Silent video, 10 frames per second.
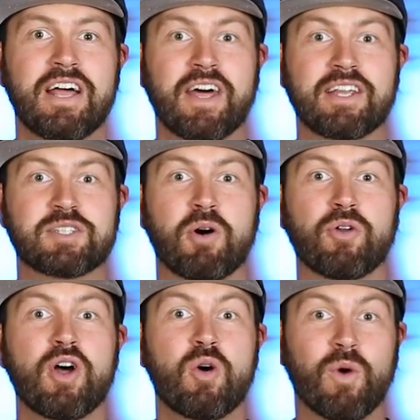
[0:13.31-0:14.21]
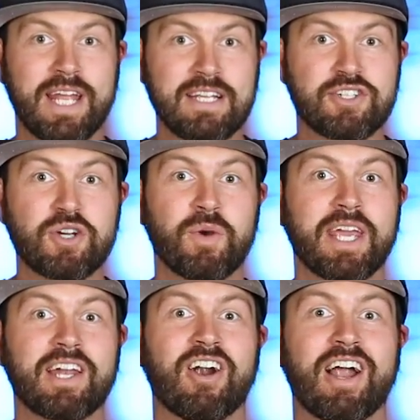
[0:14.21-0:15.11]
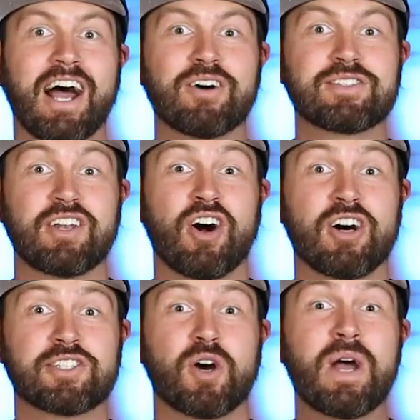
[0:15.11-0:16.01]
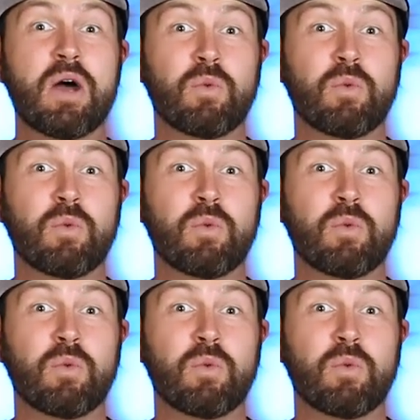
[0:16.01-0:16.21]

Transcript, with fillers: that is both what He's doing in our house and also